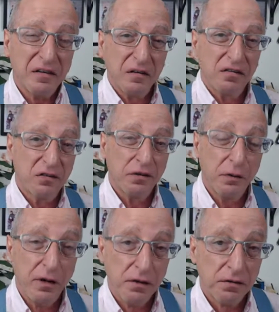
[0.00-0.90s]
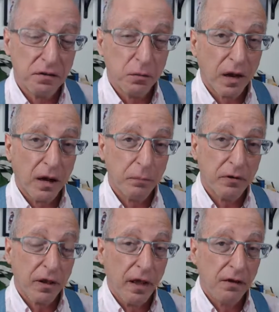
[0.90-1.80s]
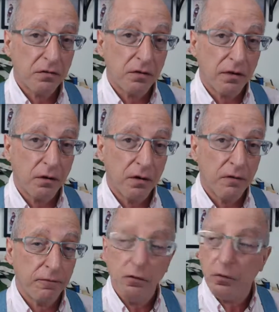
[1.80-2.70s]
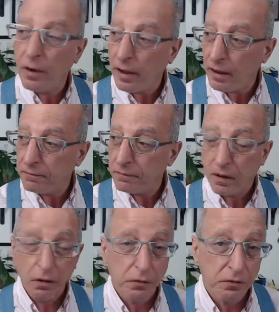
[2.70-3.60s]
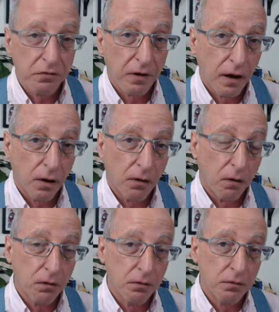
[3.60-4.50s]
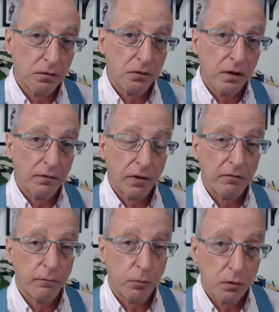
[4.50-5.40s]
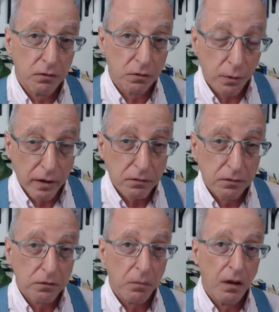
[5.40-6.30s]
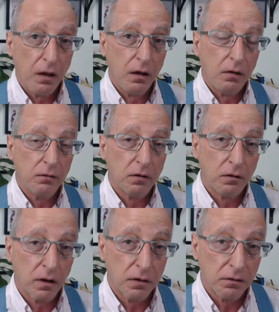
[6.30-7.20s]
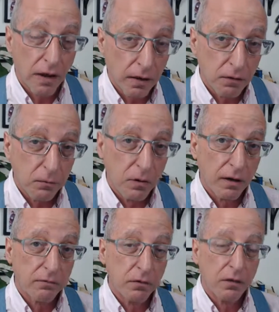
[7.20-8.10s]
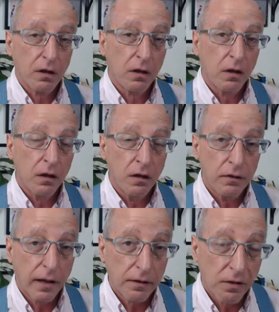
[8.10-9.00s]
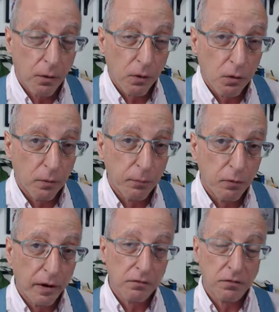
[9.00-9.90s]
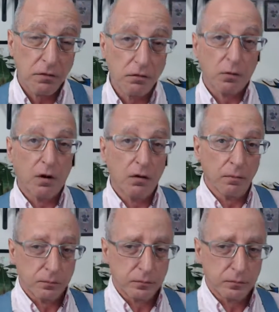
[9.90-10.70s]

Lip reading: So there is some complications. Now, if you have other shareholders and you have to have board of directors meetings and you got to document everything, that's how a corporation is run.